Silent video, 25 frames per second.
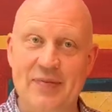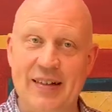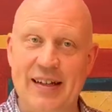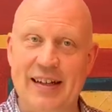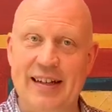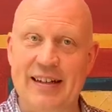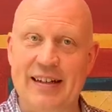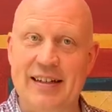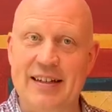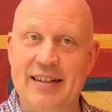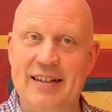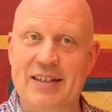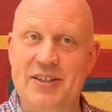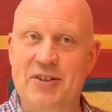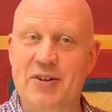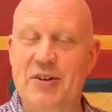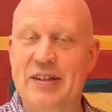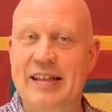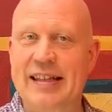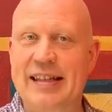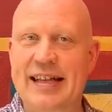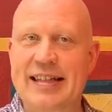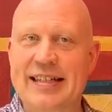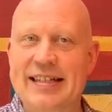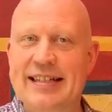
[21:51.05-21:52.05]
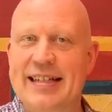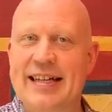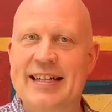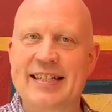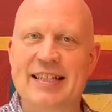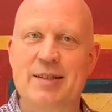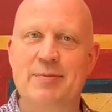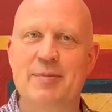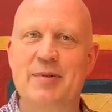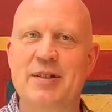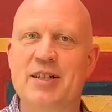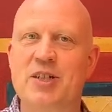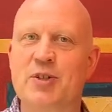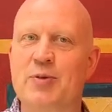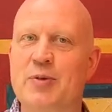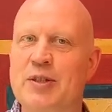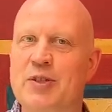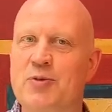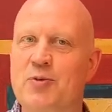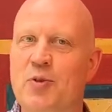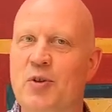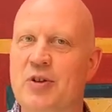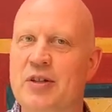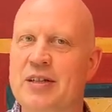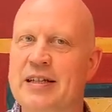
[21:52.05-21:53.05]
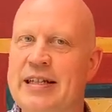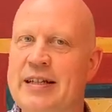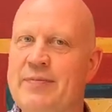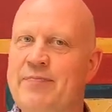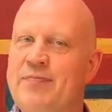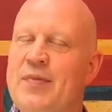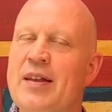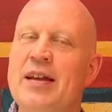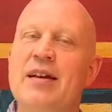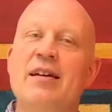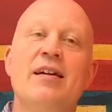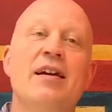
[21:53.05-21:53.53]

Uh, so I think that's testament to its quality.